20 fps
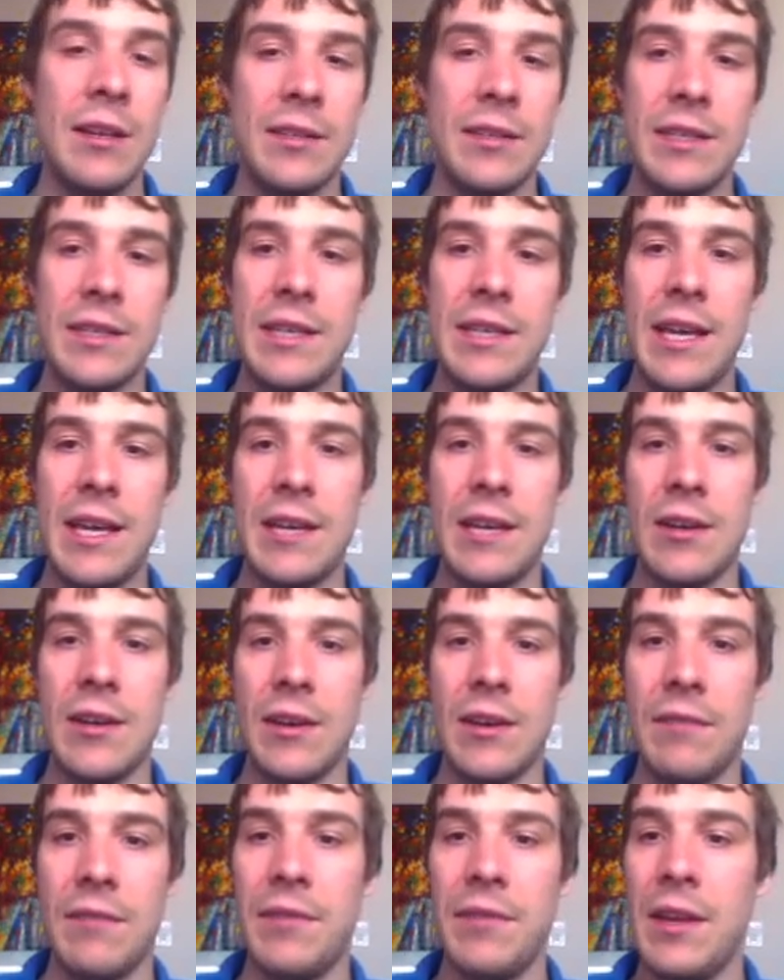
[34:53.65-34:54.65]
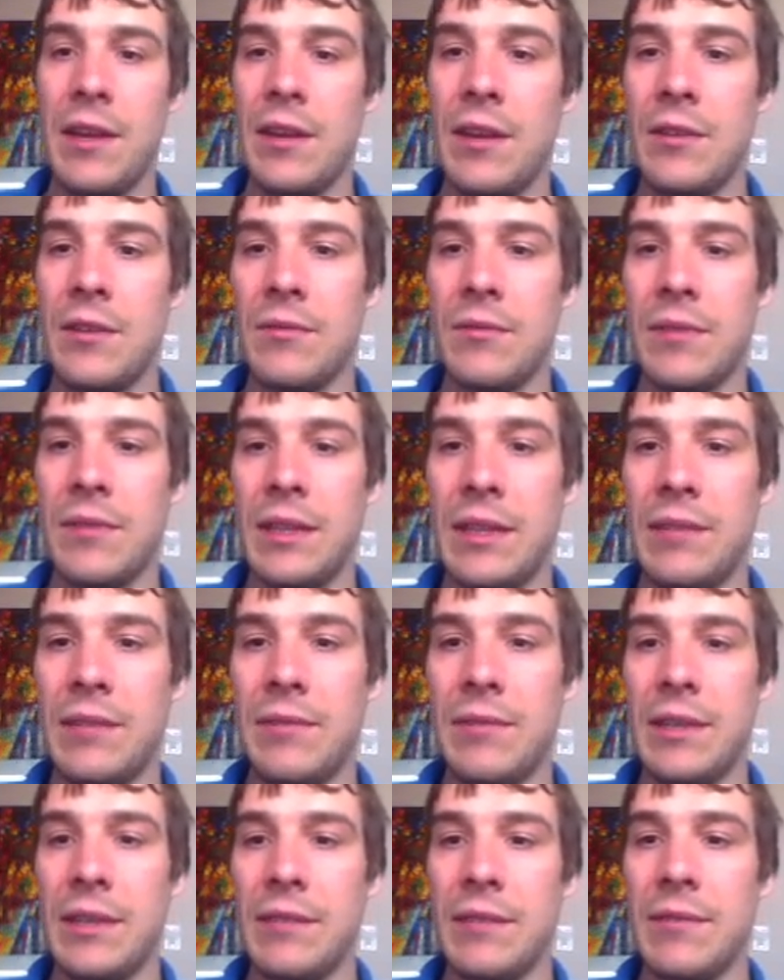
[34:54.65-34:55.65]
decay curve, really,
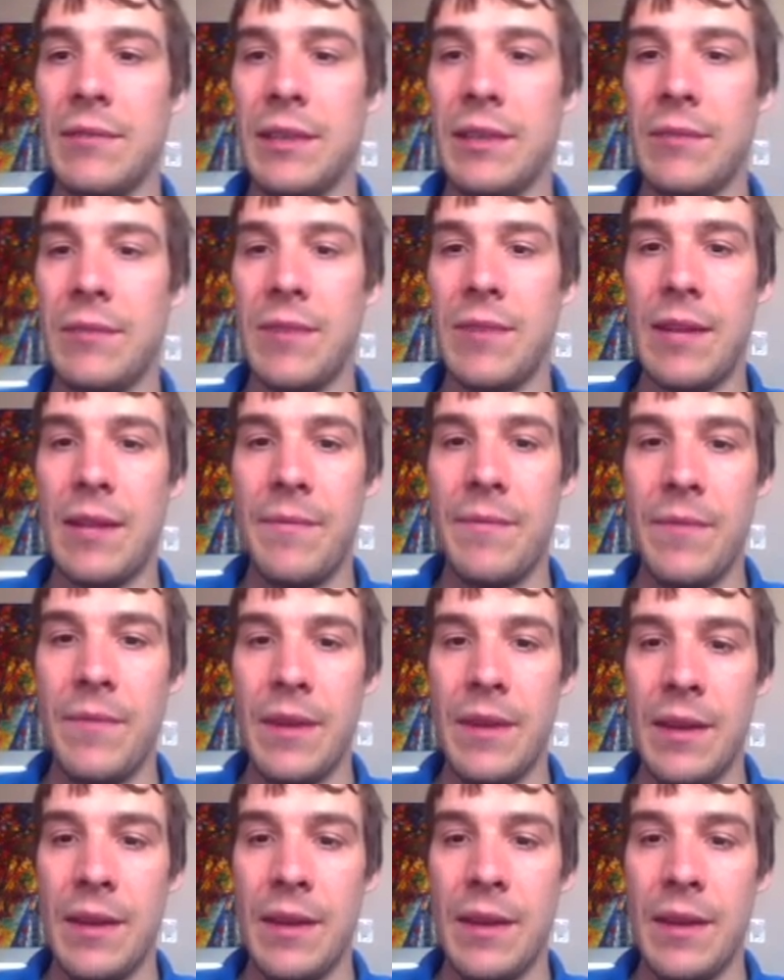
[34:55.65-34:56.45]
really, really well.